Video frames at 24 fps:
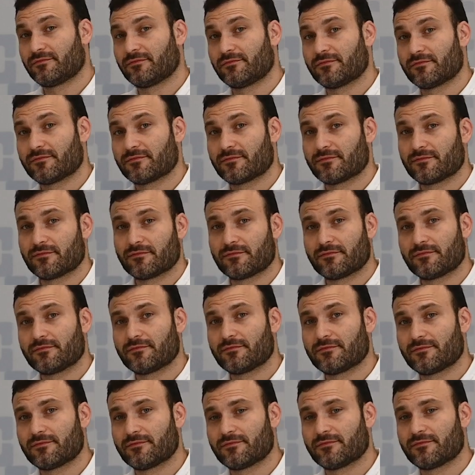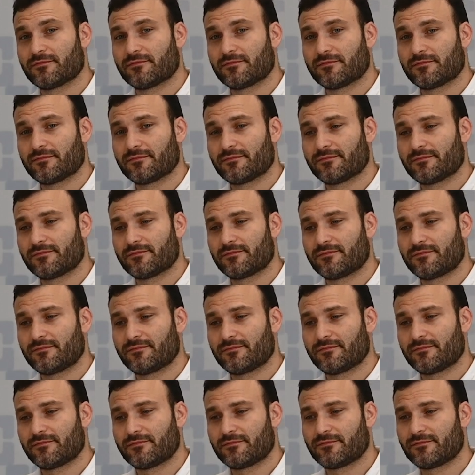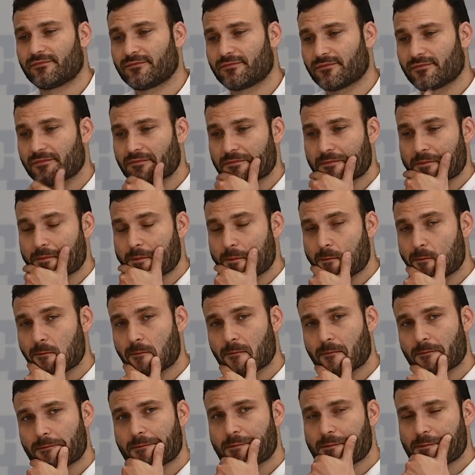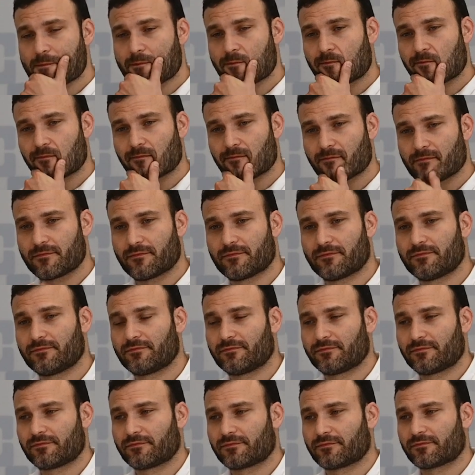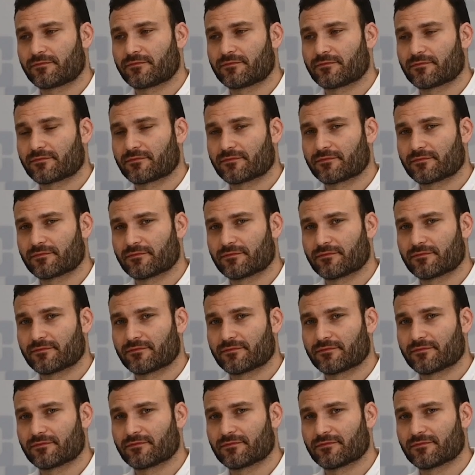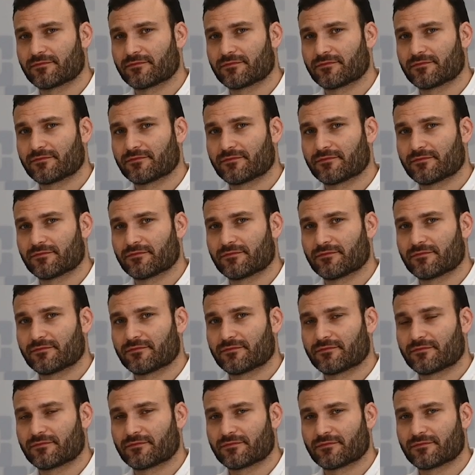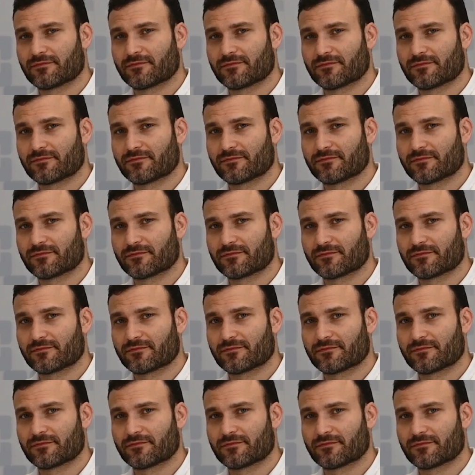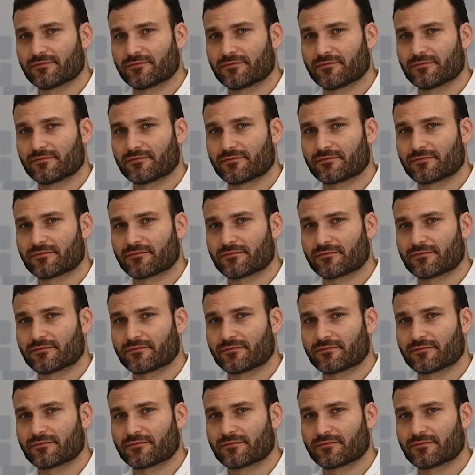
(silent)